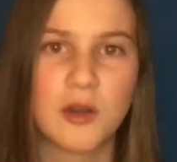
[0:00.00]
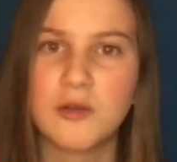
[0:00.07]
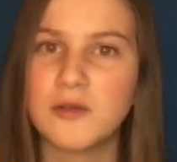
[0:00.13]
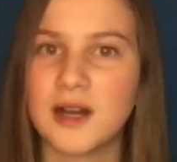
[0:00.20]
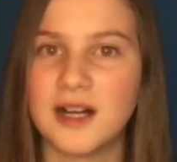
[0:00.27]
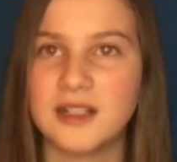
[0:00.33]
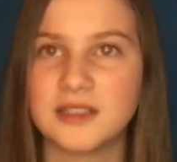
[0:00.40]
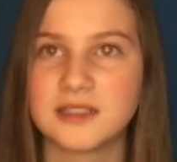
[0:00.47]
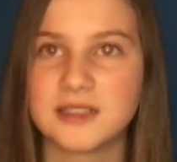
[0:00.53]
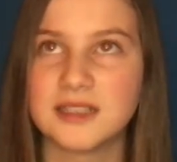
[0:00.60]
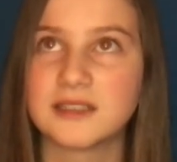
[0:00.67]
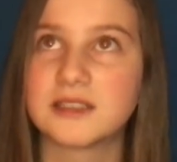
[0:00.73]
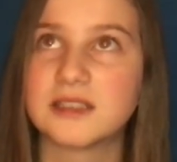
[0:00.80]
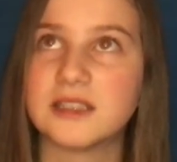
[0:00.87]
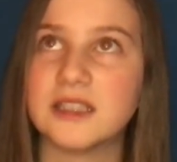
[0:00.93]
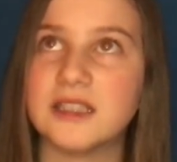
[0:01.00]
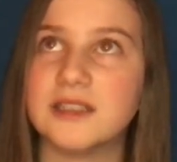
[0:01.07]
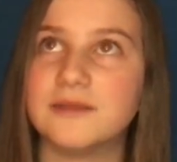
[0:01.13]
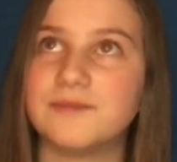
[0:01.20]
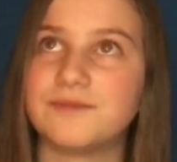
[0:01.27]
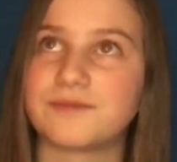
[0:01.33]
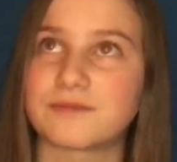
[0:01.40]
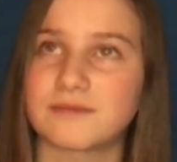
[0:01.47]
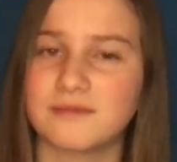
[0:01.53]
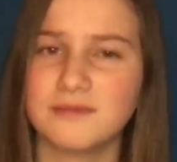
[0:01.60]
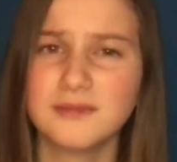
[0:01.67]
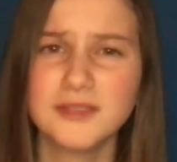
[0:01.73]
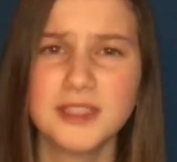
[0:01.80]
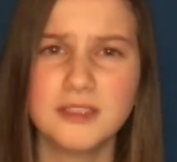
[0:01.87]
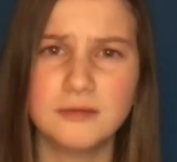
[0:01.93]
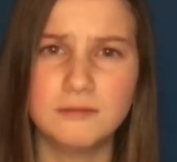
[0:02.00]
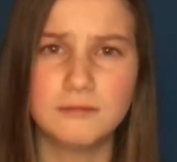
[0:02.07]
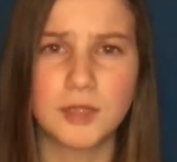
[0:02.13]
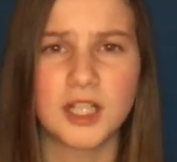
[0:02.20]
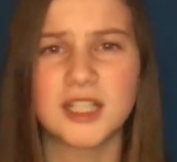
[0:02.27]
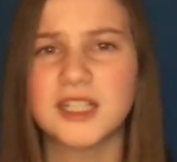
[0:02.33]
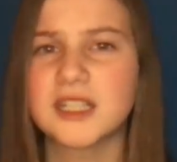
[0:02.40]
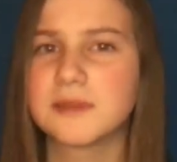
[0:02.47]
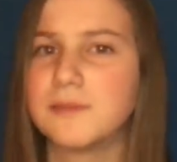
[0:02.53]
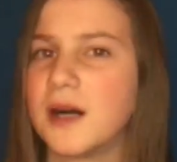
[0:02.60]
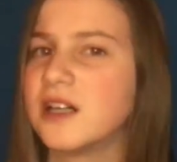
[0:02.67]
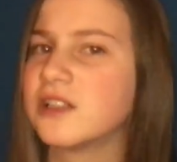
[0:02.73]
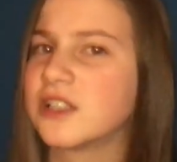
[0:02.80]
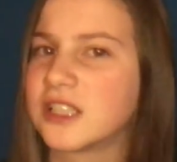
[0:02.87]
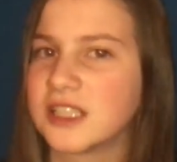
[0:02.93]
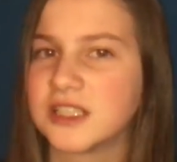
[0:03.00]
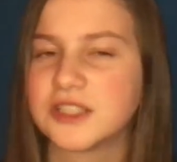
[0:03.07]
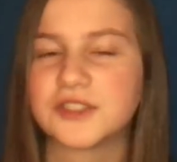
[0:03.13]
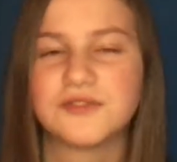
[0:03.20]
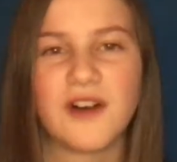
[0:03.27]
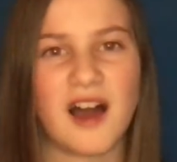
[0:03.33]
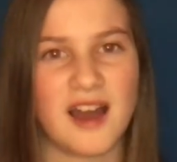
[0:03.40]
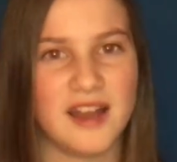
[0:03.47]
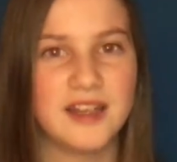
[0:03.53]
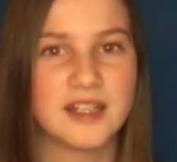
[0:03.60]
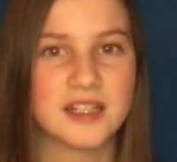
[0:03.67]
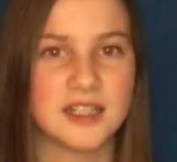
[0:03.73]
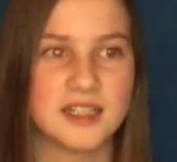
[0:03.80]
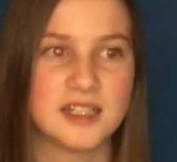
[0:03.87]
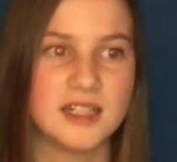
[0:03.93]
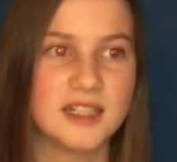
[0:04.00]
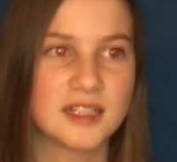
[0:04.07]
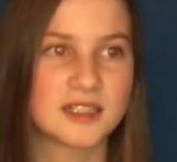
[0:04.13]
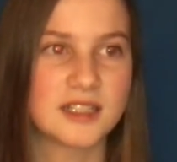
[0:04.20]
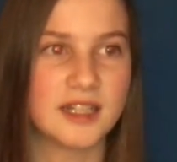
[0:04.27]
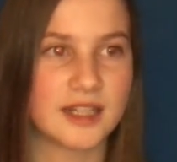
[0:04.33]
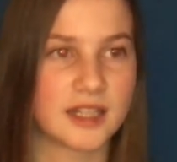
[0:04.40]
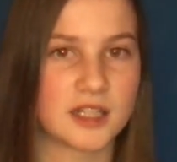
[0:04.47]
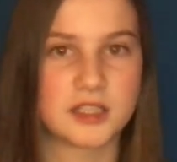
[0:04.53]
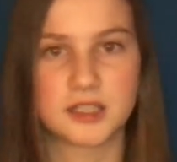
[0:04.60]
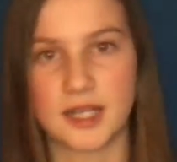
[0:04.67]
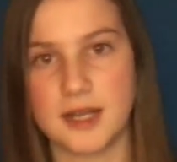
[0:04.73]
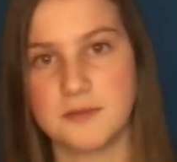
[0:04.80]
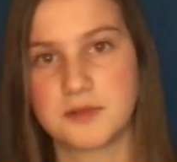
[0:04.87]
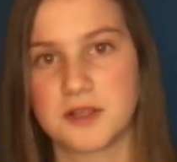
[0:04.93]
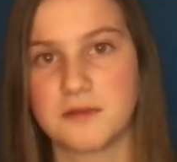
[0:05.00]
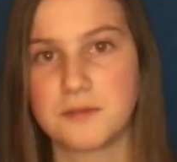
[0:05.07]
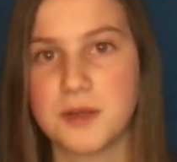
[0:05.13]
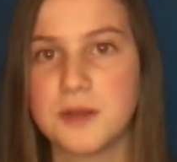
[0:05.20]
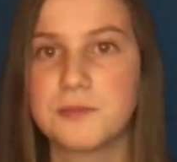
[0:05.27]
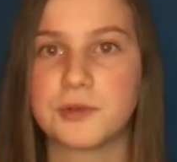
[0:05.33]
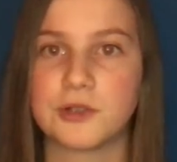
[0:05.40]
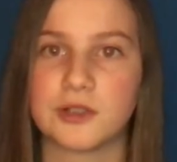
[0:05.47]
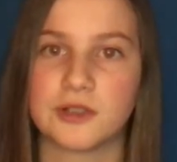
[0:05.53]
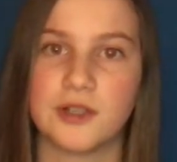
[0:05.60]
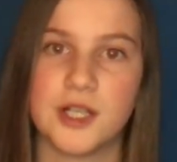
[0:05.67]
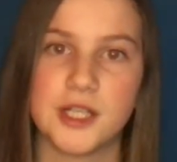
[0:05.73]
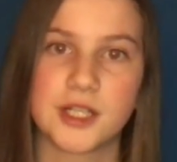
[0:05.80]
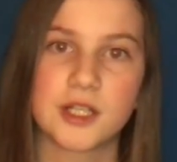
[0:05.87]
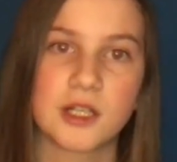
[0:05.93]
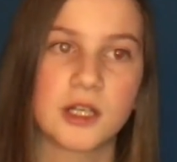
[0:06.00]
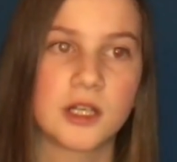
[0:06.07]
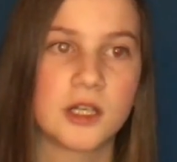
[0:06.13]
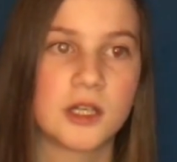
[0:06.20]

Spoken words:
Who else? Let's see. Marcus Butler is fine, because he does, like, types of people, or, like,